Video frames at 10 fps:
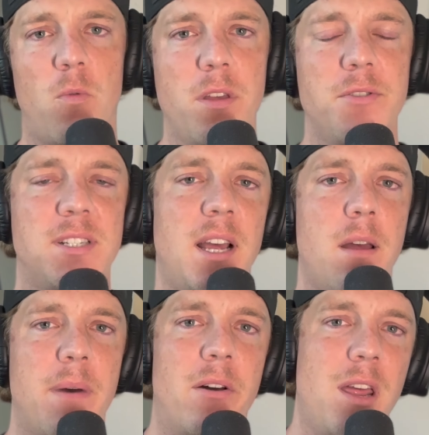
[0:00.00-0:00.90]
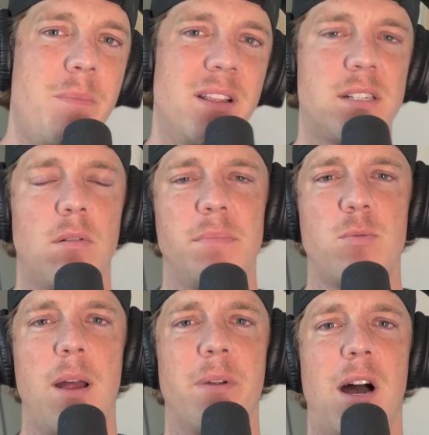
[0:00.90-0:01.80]
what you say about him in the
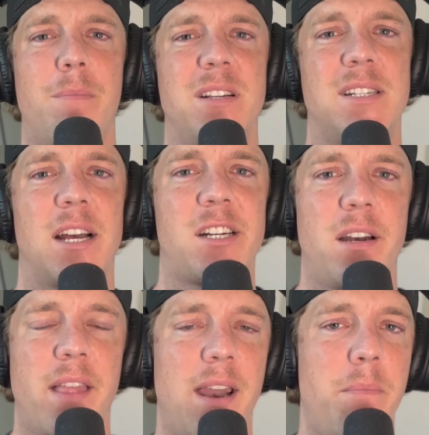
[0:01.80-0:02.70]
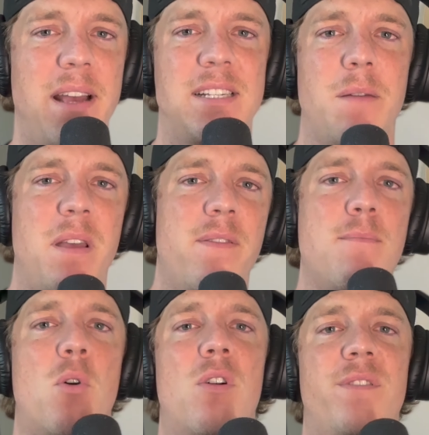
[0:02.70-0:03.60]
SwimSwam comment section and that it makes him even
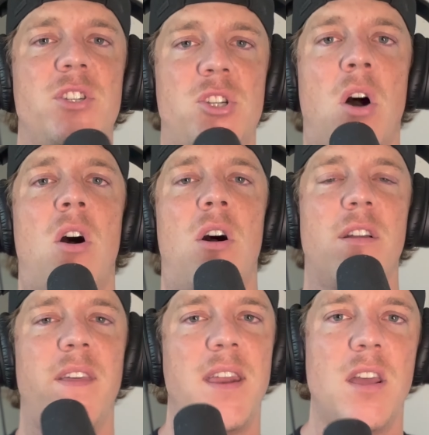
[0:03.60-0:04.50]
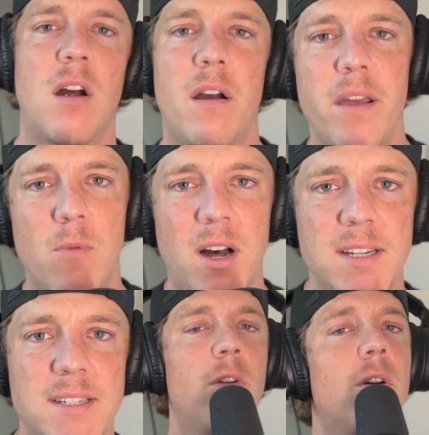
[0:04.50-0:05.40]
more of a dog than he already
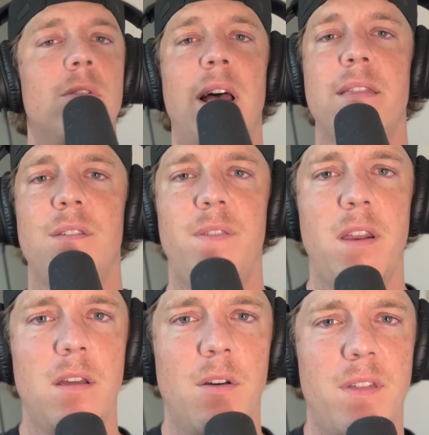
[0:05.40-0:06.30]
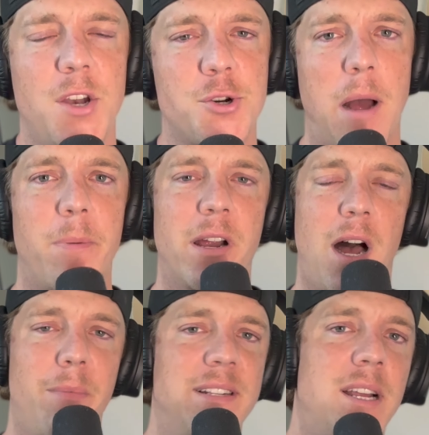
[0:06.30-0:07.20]
was, well, go like the video, then drop a
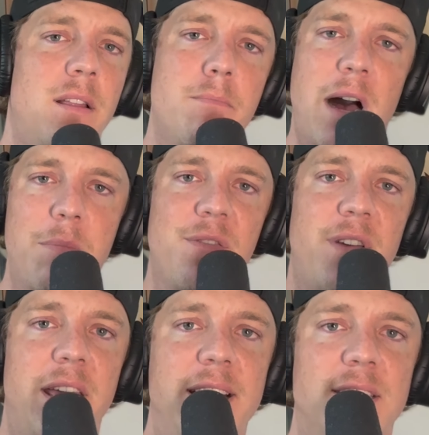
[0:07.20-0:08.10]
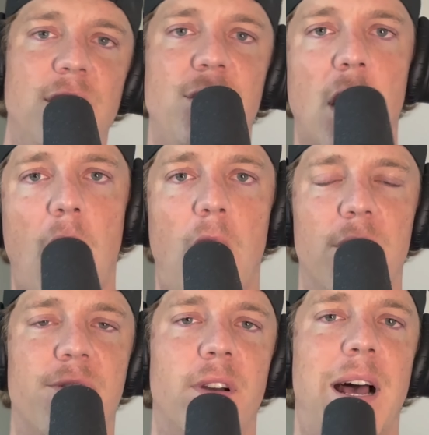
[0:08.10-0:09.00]
comment telling Bobby Finke he's a
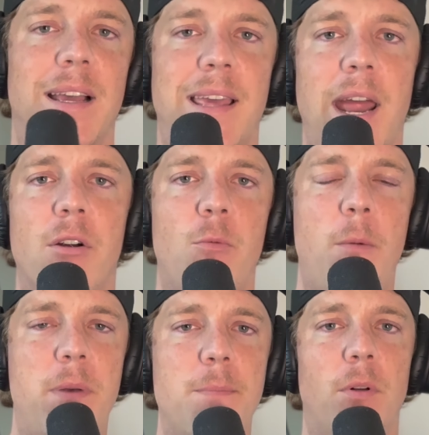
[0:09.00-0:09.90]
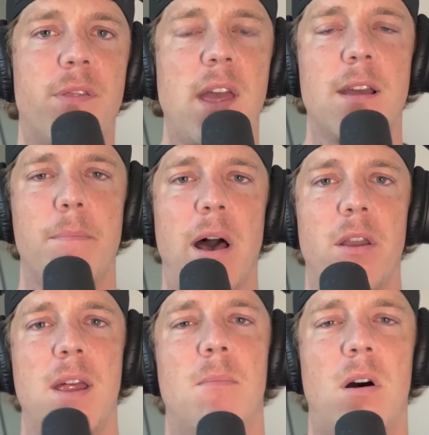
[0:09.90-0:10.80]
dog for not caring what people think
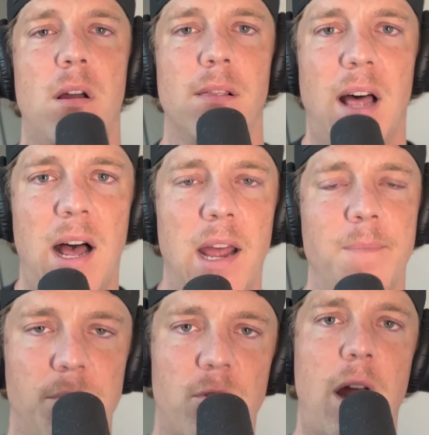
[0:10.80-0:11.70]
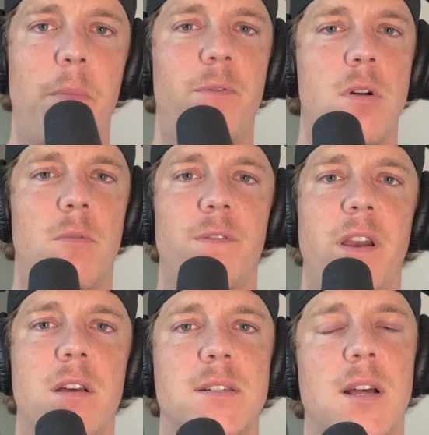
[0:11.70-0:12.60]
about him online. Subscribe if you want more
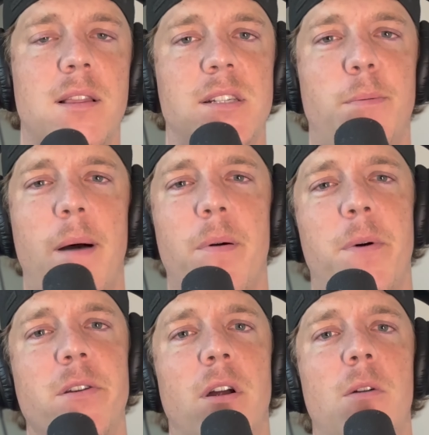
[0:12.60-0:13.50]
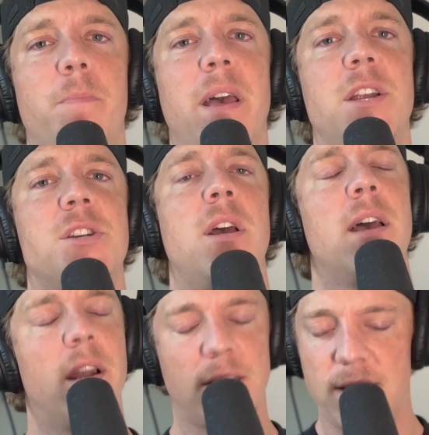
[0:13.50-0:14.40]
videos like this to pop up on your homepage,
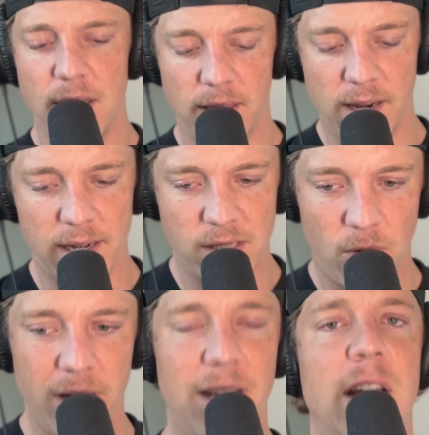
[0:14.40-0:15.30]
and I'll see you in the next one.